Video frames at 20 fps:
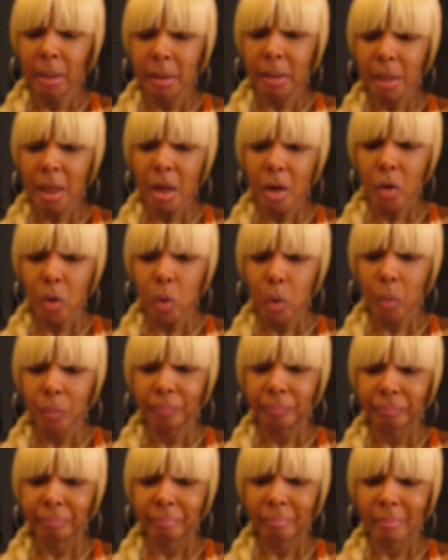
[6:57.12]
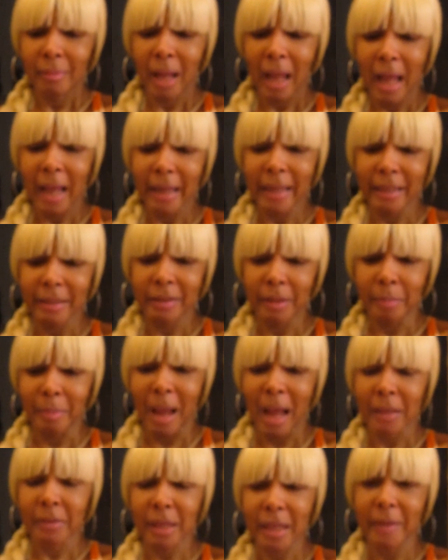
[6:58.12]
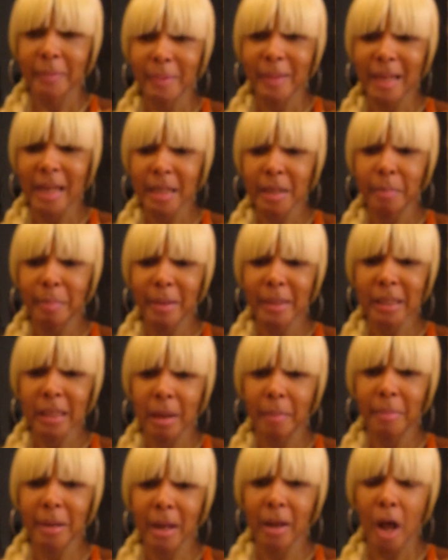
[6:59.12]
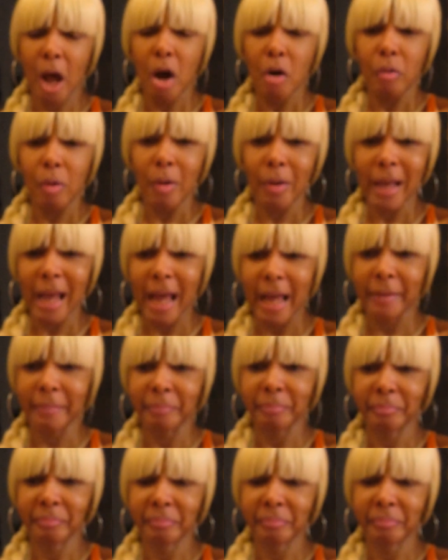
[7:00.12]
So, I was like, but there's a bus coming out. Oh, okay.